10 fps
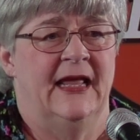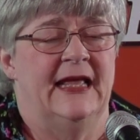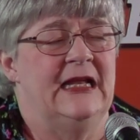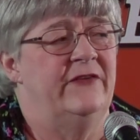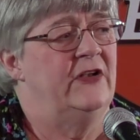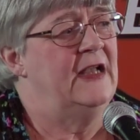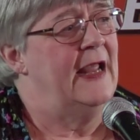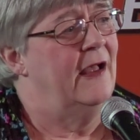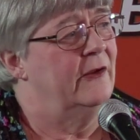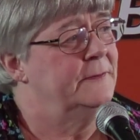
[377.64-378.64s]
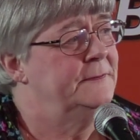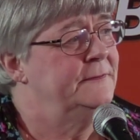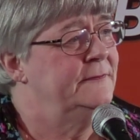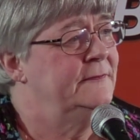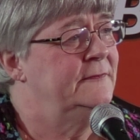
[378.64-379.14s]
And even now,
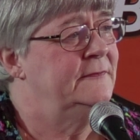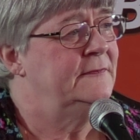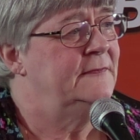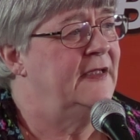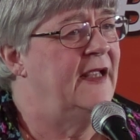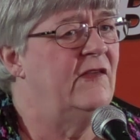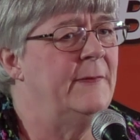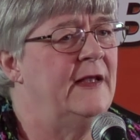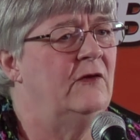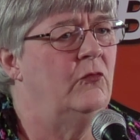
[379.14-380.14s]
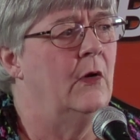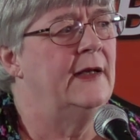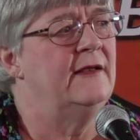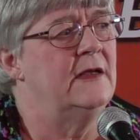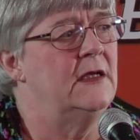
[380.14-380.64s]
it's been
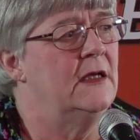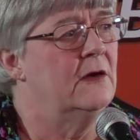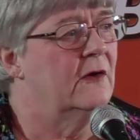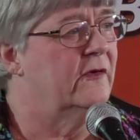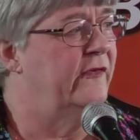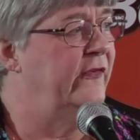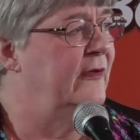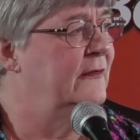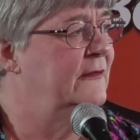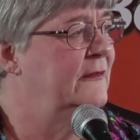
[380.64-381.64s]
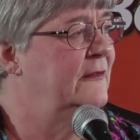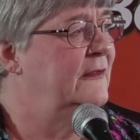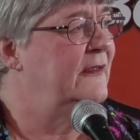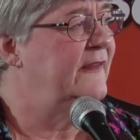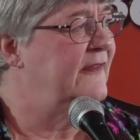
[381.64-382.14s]
20 years
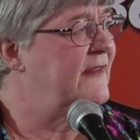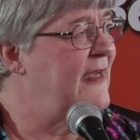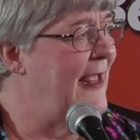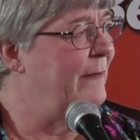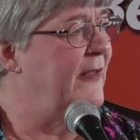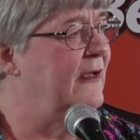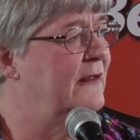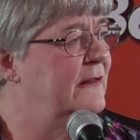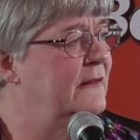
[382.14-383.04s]
since it happened.